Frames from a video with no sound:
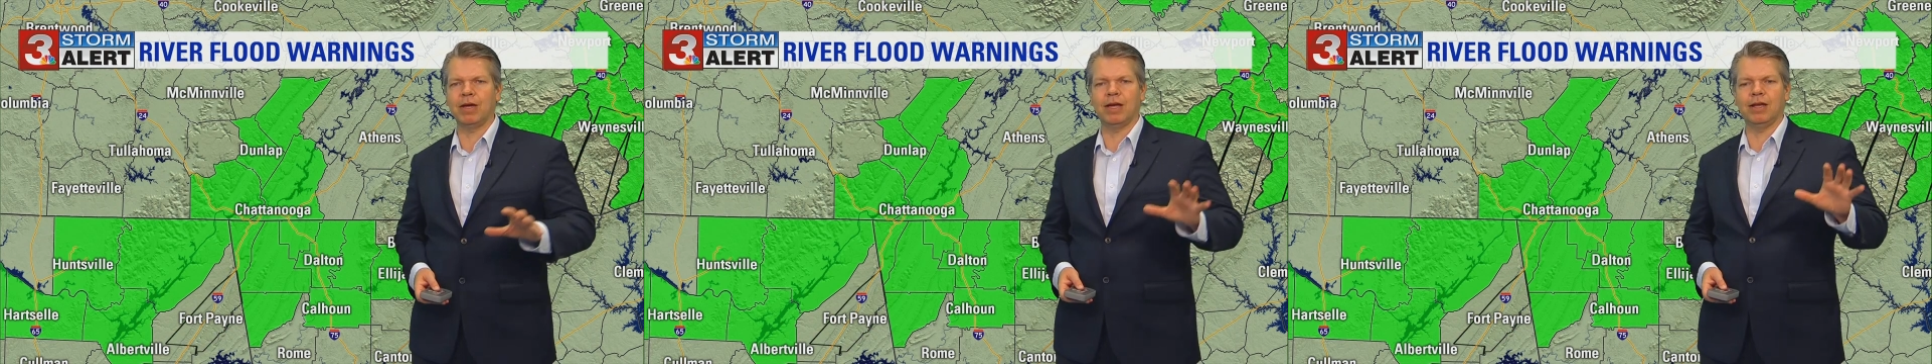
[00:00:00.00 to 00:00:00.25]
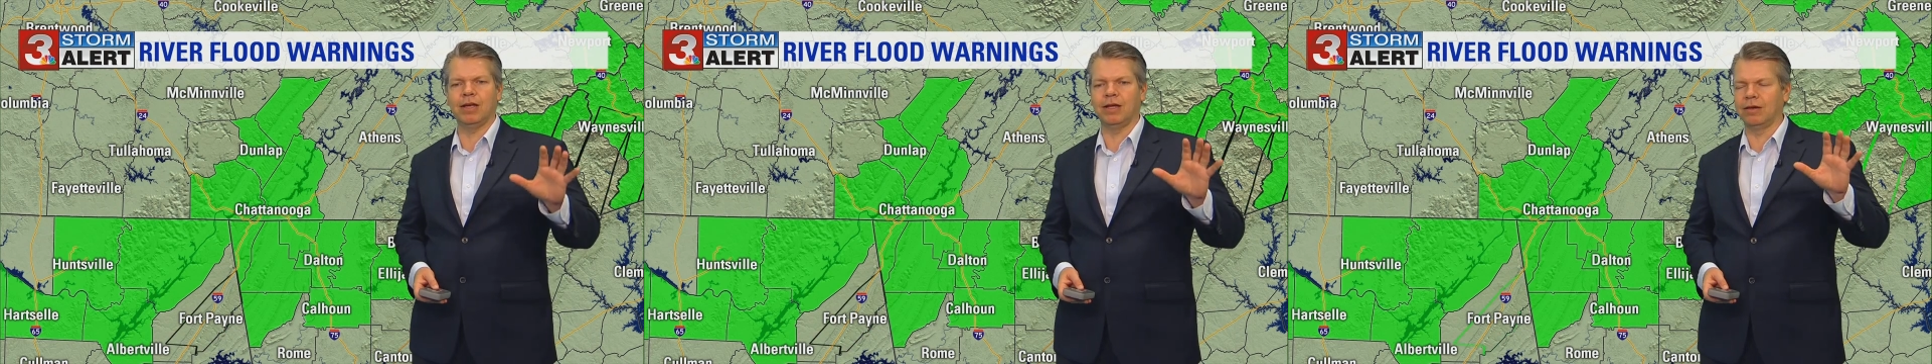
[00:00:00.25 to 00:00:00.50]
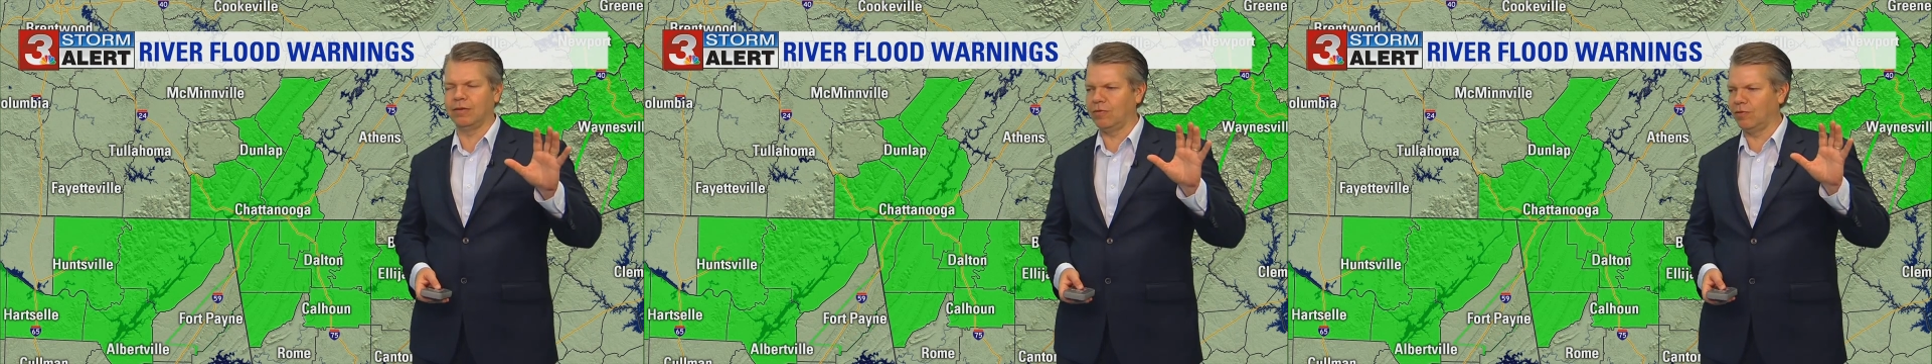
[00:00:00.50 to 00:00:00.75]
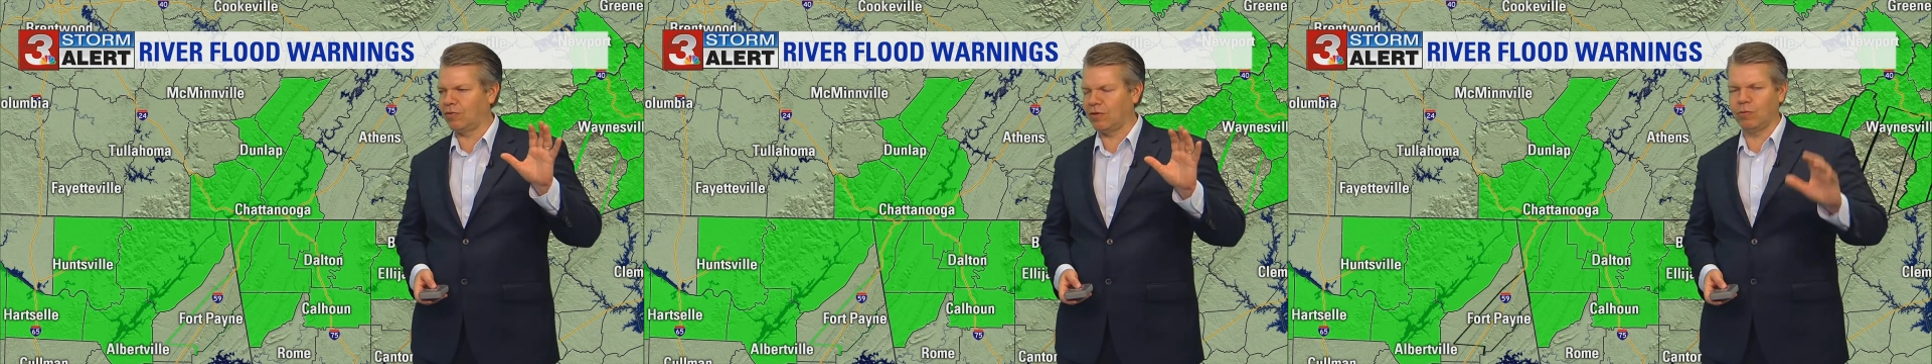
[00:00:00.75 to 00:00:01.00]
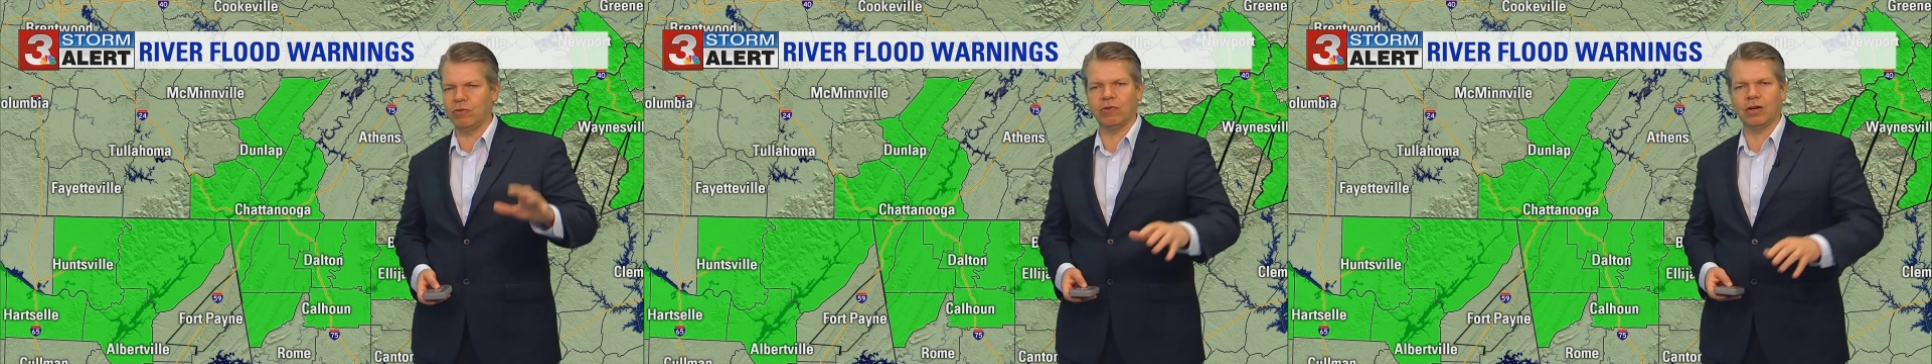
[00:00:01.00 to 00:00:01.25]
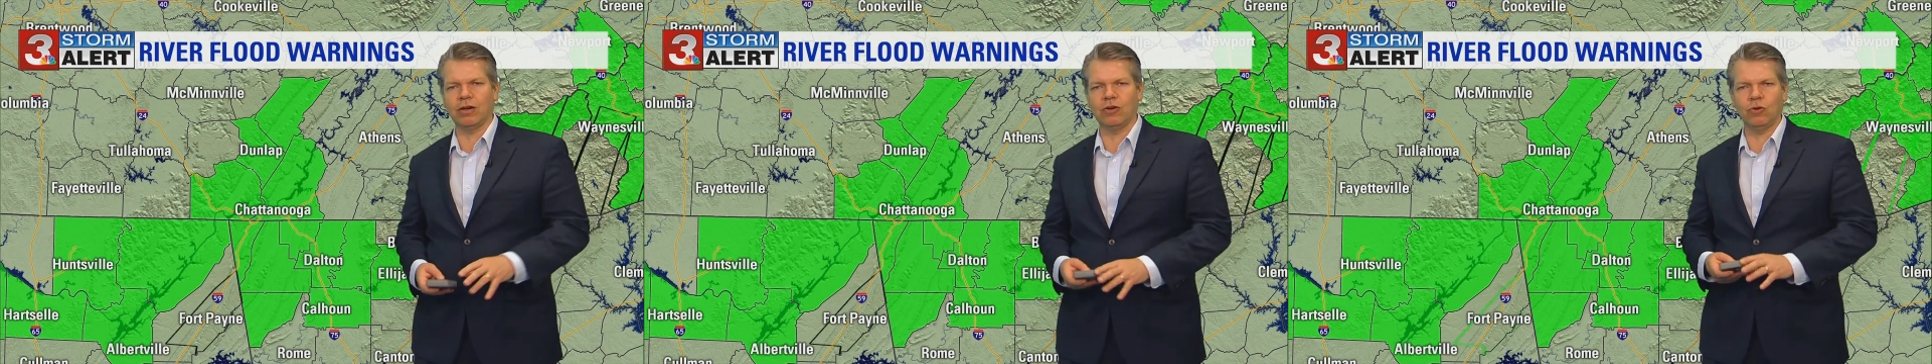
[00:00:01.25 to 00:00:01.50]
in and see what
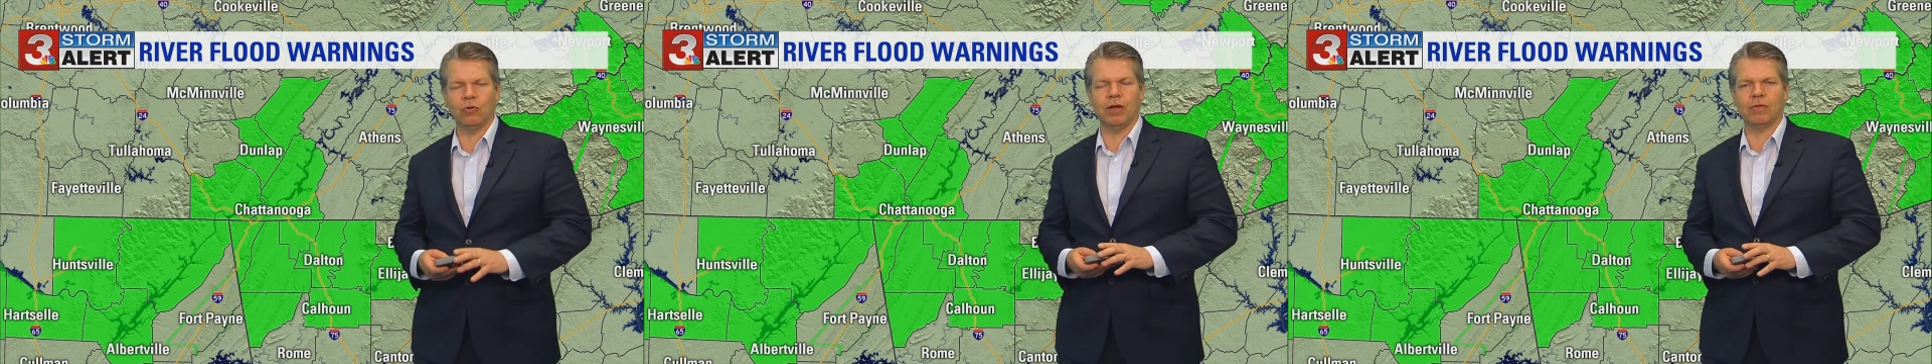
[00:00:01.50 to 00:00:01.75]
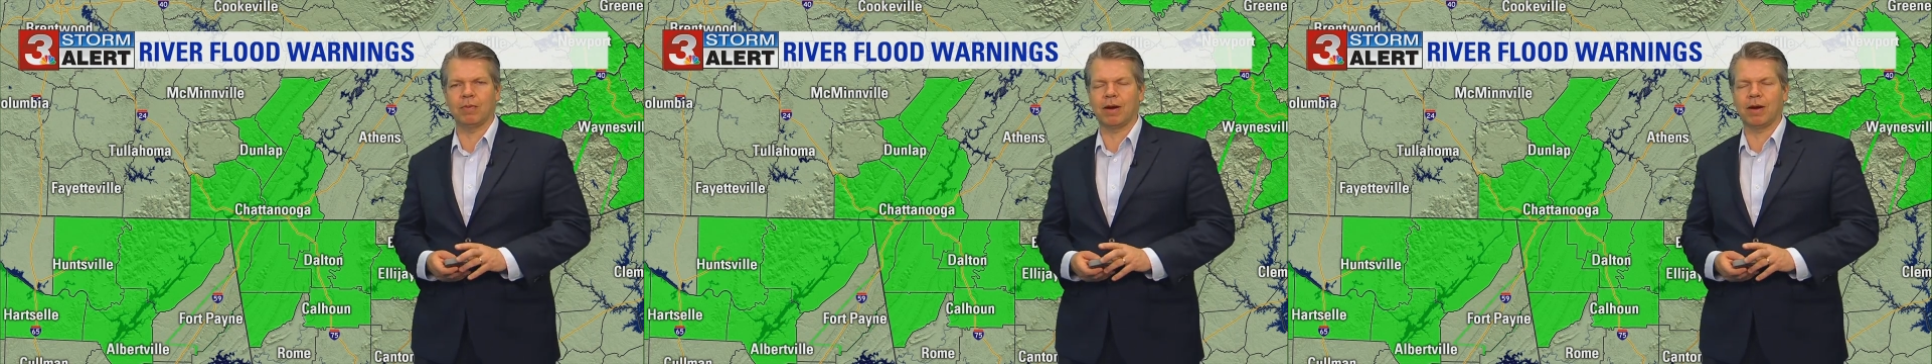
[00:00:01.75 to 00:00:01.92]
you can do with,